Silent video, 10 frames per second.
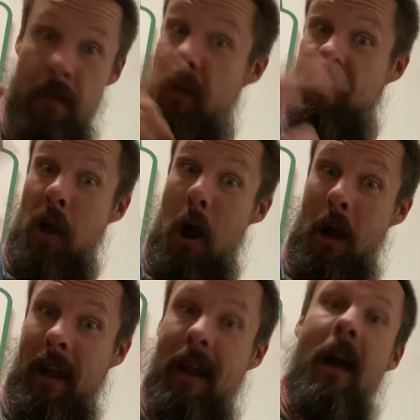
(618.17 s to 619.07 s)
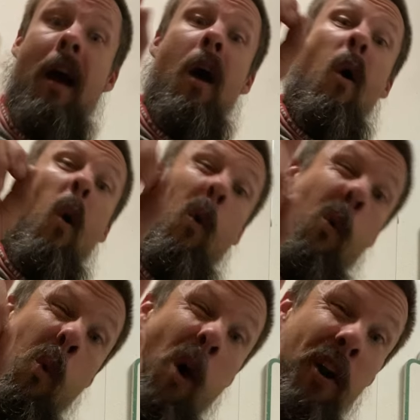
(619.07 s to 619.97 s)
the tonic,
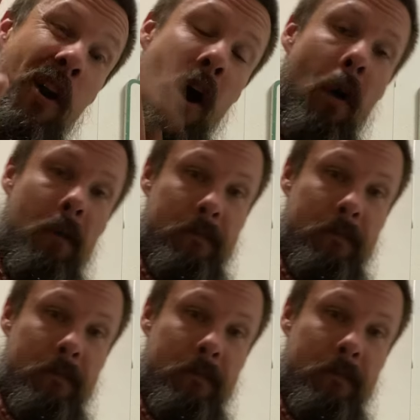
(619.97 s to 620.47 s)
one note.